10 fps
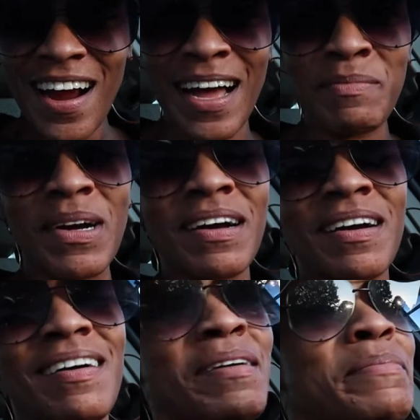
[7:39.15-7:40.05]
I got my
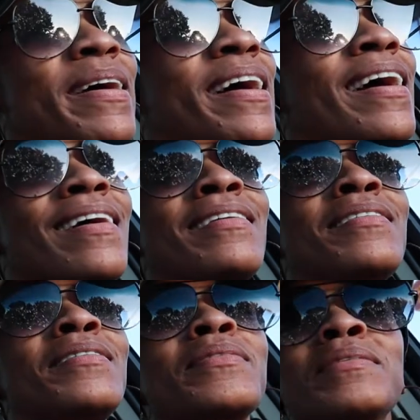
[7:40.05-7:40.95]
car back.
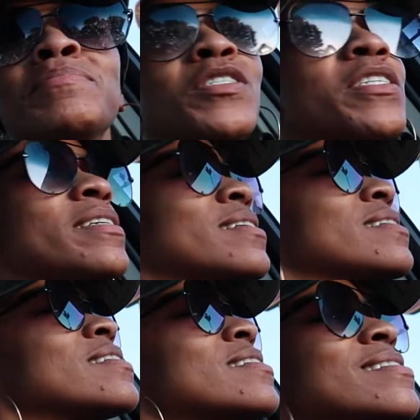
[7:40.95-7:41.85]

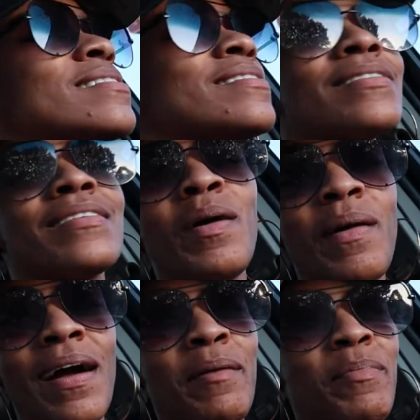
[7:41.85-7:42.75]
OMG. So
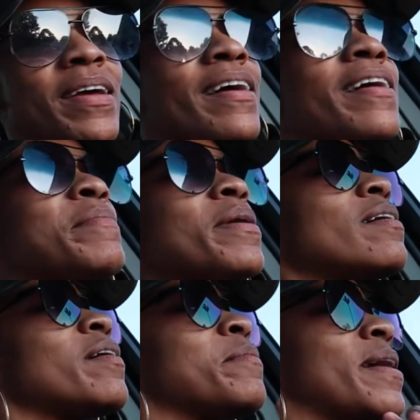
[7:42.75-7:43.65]
happy to have my
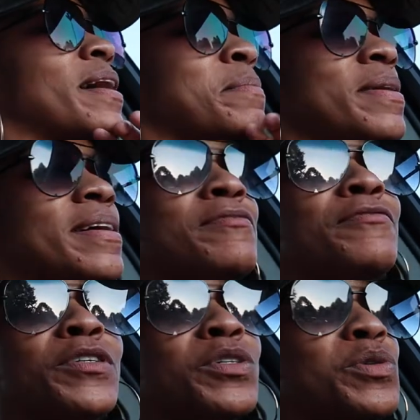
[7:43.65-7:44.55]
car back. But
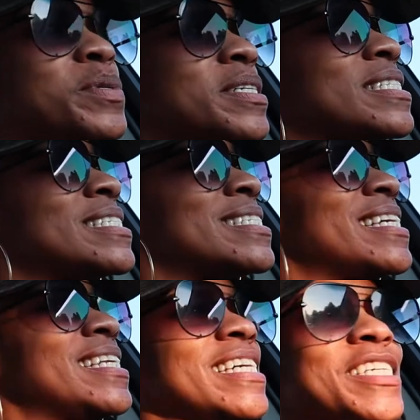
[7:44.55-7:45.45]
food was
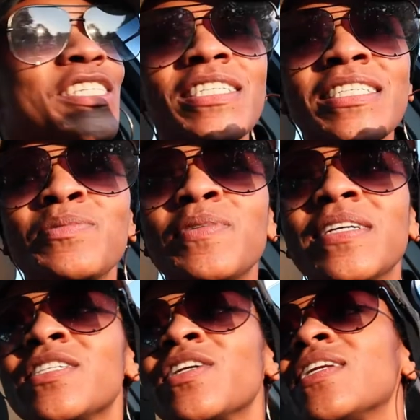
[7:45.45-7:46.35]
delicious.
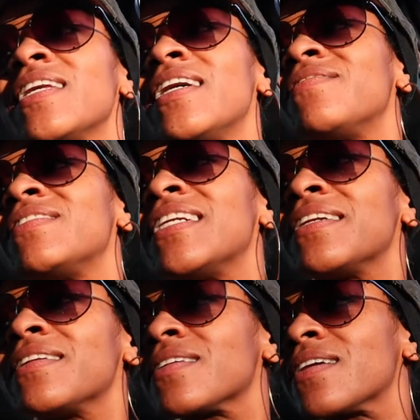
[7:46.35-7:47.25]
Winter loved
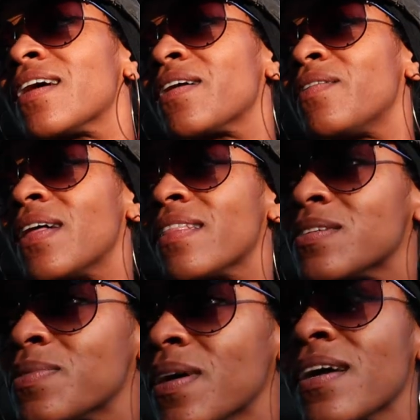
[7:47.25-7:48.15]
it. Can I go out
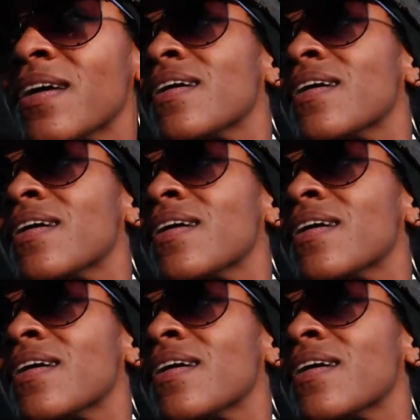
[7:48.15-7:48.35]
this way?